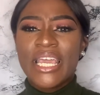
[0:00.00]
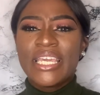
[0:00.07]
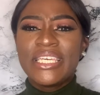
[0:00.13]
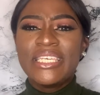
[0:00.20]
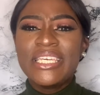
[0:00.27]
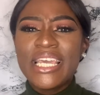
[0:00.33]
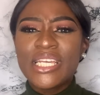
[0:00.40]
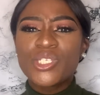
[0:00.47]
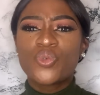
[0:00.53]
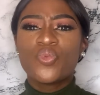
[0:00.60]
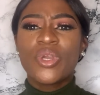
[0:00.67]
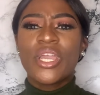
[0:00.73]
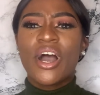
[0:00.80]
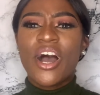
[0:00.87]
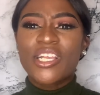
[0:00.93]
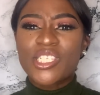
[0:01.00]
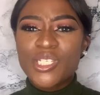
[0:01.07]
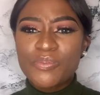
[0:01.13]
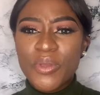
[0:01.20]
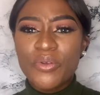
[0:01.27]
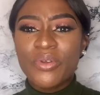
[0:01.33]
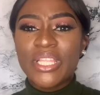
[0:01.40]
Yes, we are
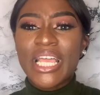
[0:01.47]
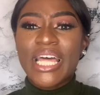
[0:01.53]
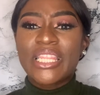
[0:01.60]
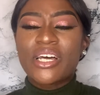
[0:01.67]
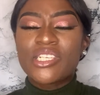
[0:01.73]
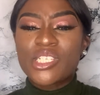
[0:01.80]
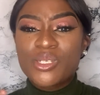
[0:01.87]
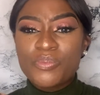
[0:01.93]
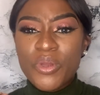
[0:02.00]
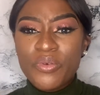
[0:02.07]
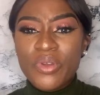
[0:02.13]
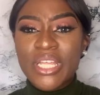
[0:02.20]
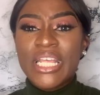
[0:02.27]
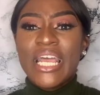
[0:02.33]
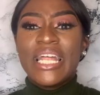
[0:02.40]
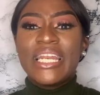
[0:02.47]
spirit, and our spirit